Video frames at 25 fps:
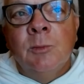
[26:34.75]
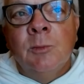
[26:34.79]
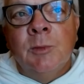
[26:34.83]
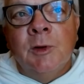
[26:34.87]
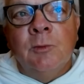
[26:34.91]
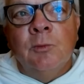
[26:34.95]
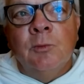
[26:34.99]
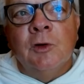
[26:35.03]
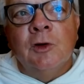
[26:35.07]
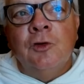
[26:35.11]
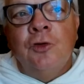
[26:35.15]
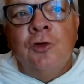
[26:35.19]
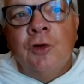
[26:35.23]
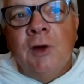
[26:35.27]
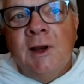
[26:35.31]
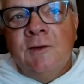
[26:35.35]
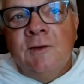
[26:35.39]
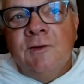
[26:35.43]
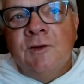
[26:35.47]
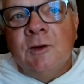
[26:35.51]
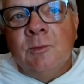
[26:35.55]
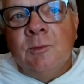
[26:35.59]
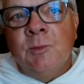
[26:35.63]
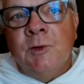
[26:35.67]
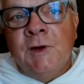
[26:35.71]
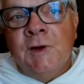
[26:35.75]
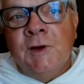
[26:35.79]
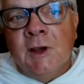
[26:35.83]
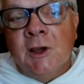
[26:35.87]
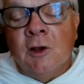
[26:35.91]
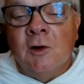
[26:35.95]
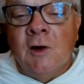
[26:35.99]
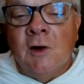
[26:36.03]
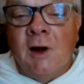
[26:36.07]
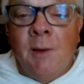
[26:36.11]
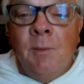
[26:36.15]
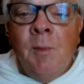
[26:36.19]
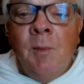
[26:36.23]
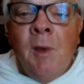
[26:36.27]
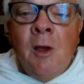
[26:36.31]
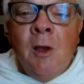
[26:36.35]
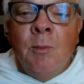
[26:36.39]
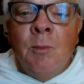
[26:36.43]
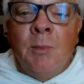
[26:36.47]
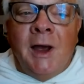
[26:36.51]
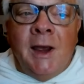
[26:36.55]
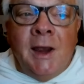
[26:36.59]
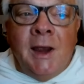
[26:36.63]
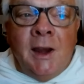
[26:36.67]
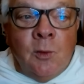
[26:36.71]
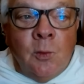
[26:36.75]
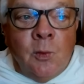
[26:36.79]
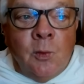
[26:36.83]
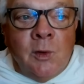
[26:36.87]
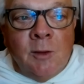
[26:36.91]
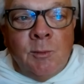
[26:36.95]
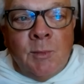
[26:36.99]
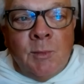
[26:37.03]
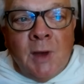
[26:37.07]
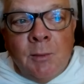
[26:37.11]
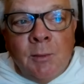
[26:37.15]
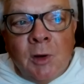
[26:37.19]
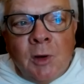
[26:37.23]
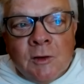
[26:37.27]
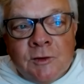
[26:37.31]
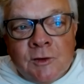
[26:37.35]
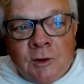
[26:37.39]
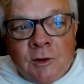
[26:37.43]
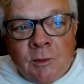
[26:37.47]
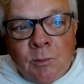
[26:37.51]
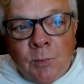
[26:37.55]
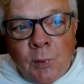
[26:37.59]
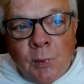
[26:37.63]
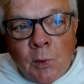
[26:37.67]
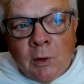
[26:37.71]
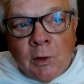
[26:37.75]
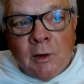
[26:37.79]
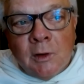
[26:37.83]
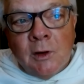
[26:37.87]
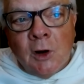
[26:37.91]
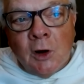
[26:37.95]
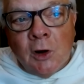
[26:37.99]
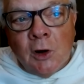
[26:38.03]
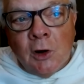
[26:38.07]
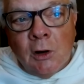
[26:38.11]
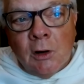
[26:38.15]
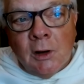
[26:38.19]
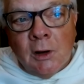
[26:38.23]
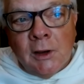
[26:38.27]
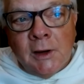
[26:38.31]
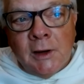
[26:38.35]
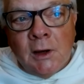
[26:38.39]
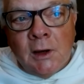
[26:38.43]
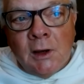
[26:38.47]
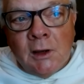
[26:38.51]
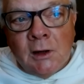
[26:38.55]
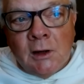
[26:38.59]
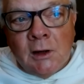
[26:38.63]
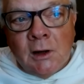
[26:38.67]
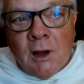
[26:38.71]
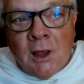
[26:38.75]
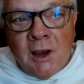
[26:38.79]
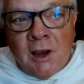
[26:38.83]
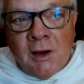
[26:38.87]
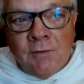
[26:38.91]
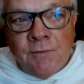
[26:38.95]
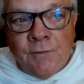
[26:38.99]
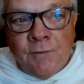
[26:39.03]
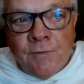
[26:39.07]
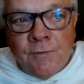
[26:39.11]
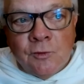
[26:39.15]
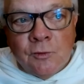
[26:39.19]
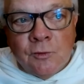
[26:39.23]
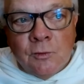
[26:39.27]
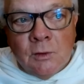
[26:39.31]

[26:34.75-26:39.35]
But retreats in particular, one of my most important early in life